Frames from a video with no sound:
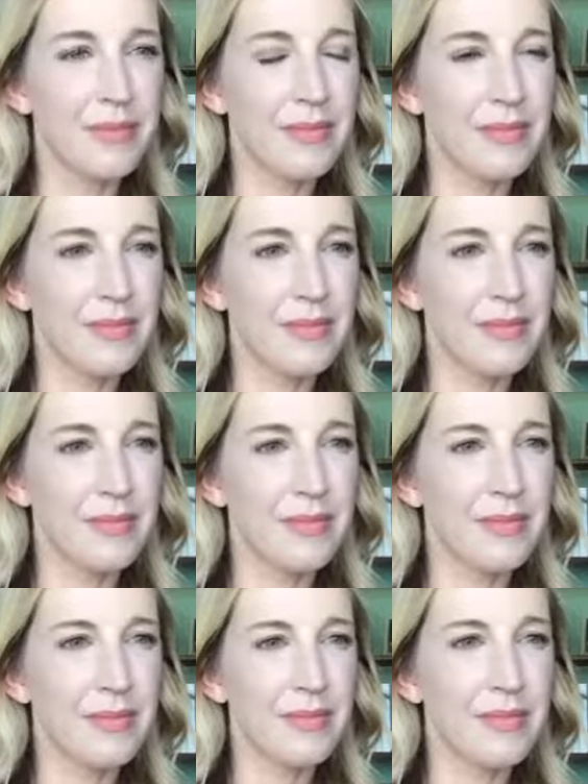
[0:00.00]

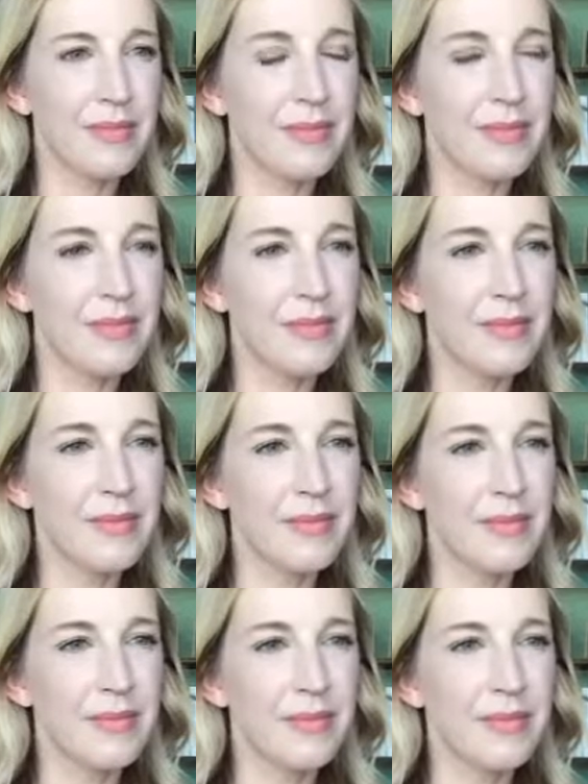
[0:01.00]

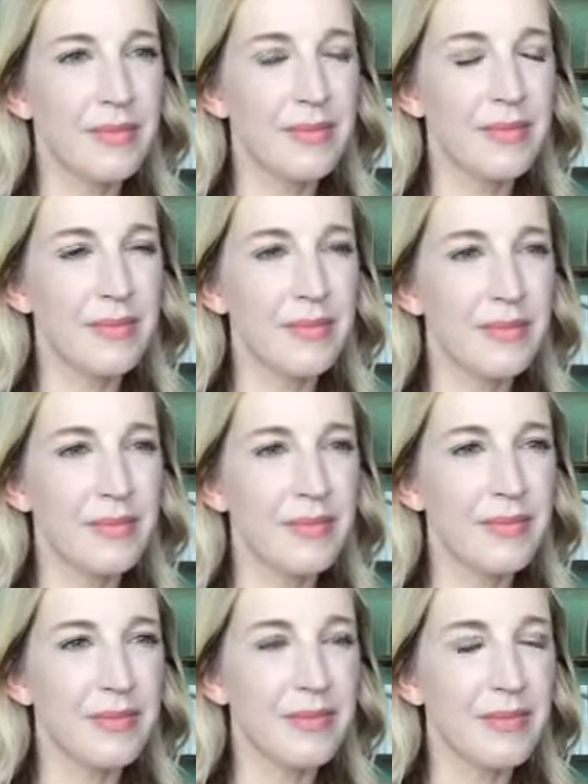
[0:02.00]

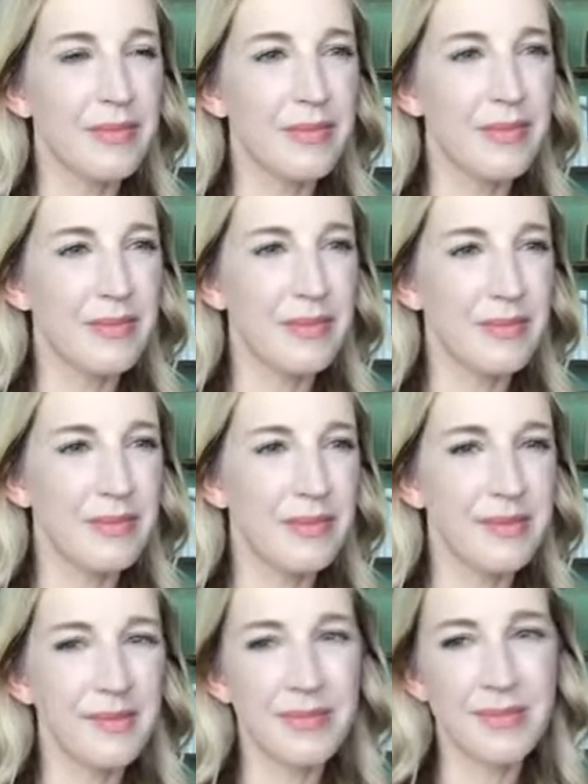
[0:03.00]

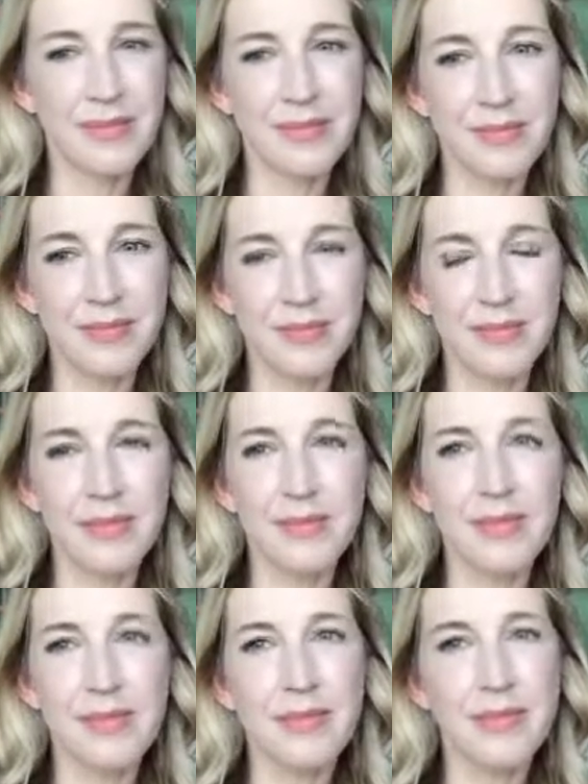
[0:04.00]

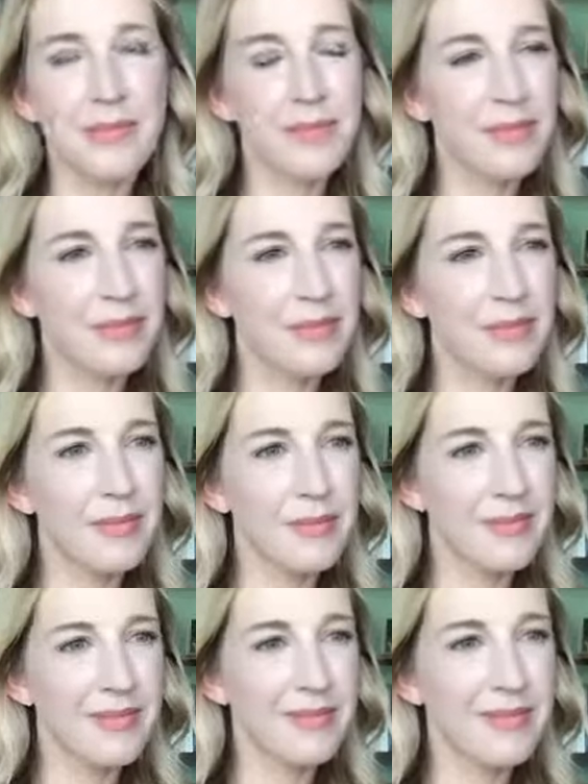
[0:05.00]

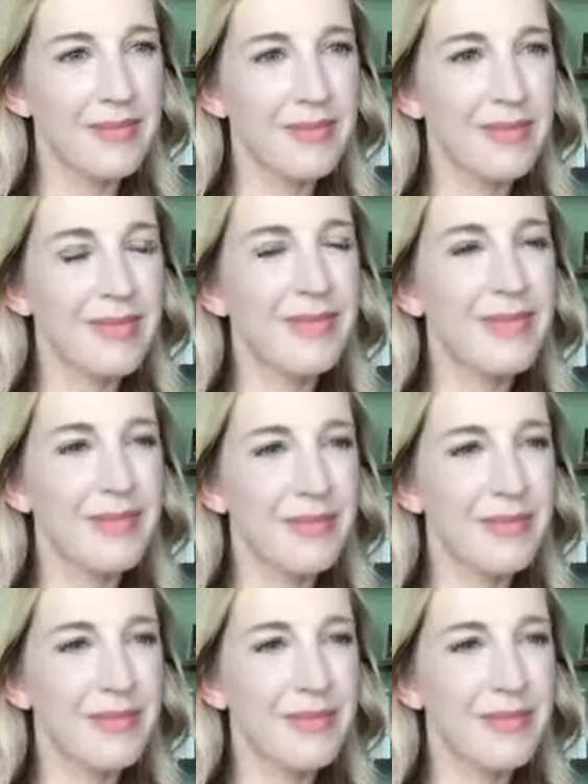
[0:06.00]
(not speaking)